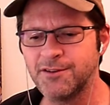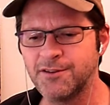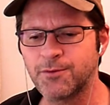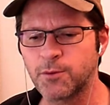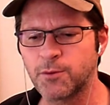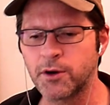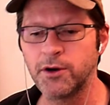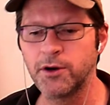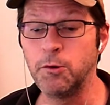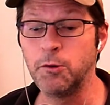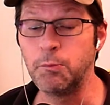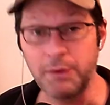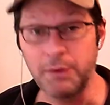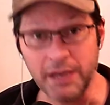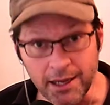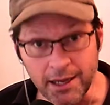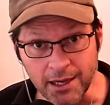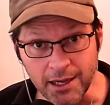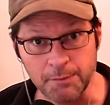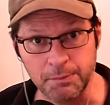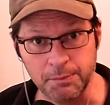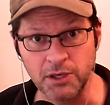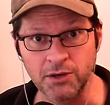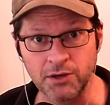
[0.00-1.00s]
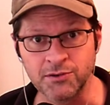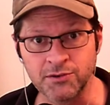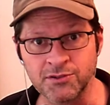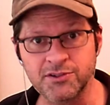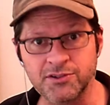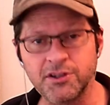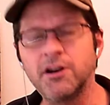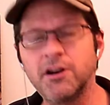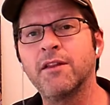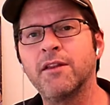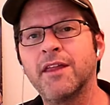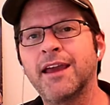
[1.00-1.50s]
Were you being abused? You
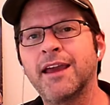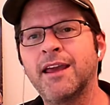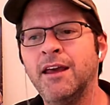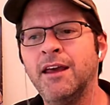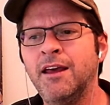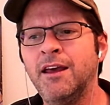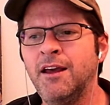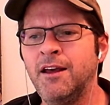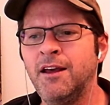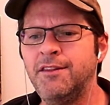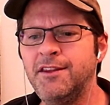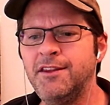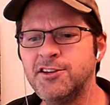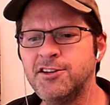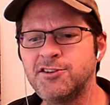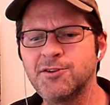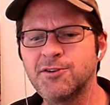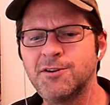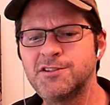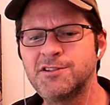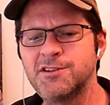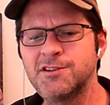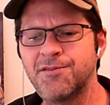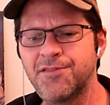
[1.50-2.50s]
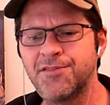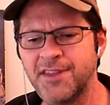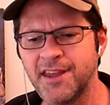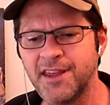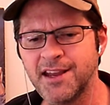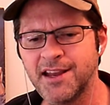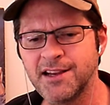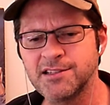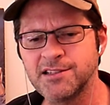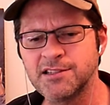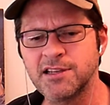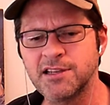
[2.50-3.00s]
know, like these sorts of
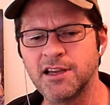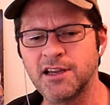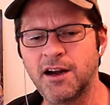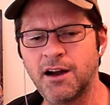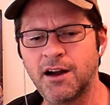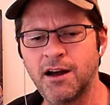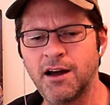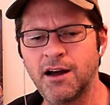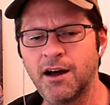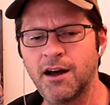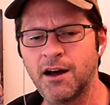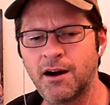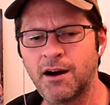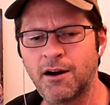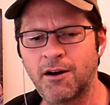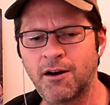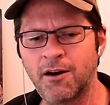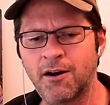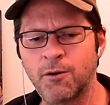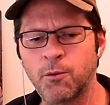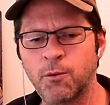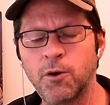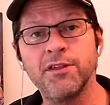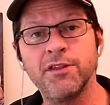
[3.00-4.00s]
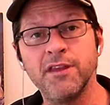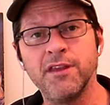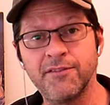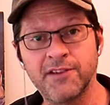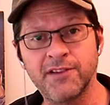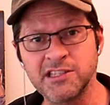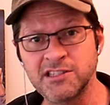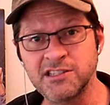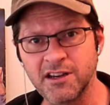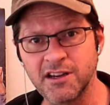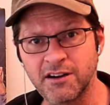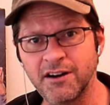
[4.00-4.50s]
things are worthy of
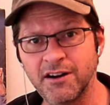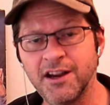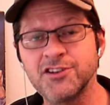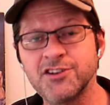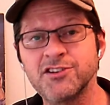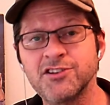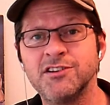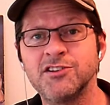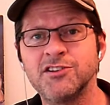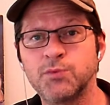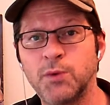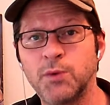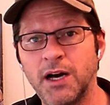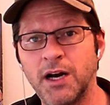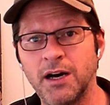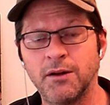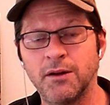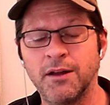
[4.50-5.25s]
consideration as well.